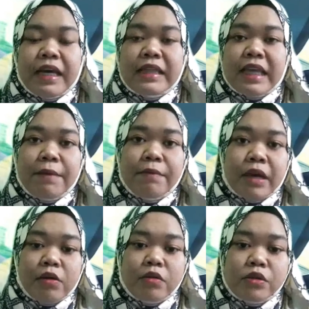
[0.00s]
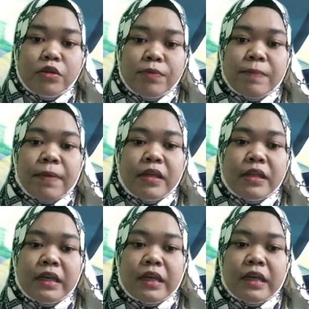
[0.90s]
The app can also be
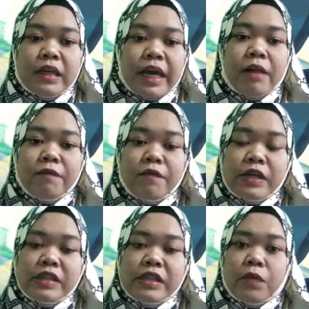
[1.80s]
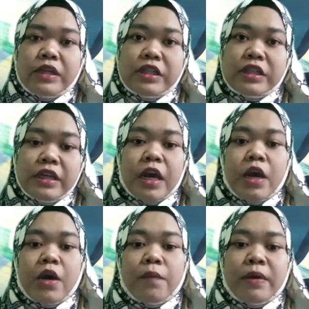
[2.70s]
particularly helpful in situations
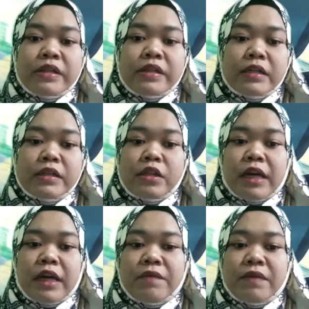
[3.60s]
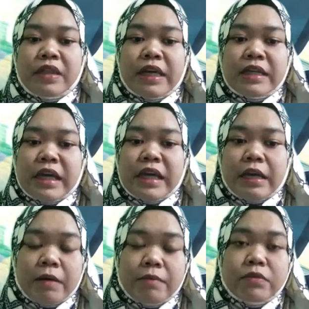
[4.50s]
where sudden storm activity has gone
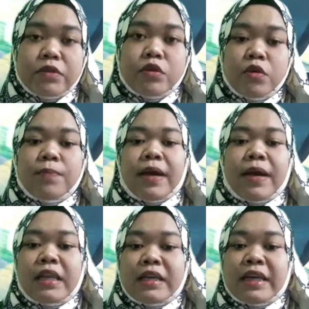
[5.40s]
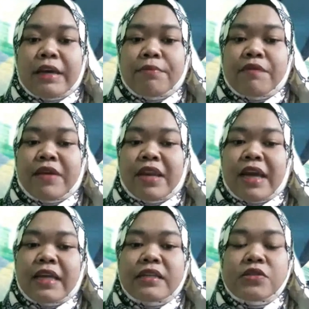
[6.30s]
up, so pilot can prevent
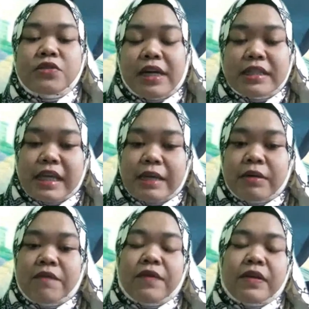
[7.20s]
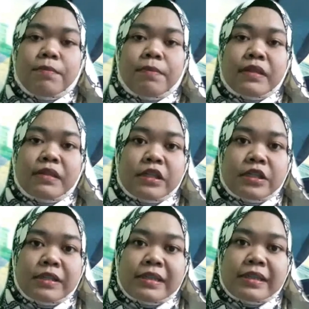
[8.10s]
lightning strikes and keep
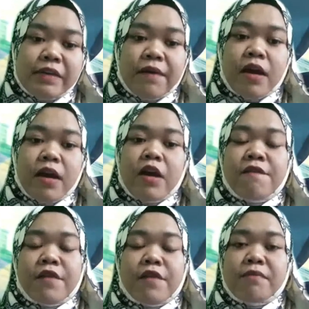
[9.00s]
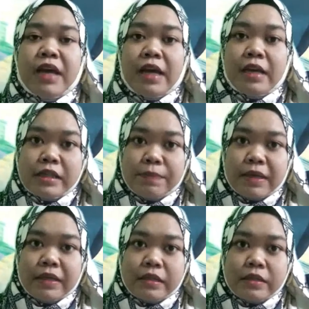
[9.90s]
passengers safe from the
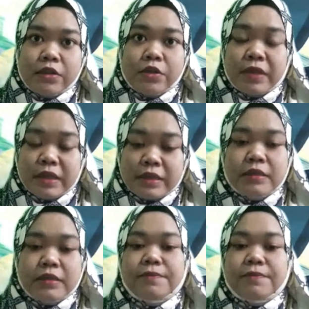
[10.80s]
unexpected turbulence.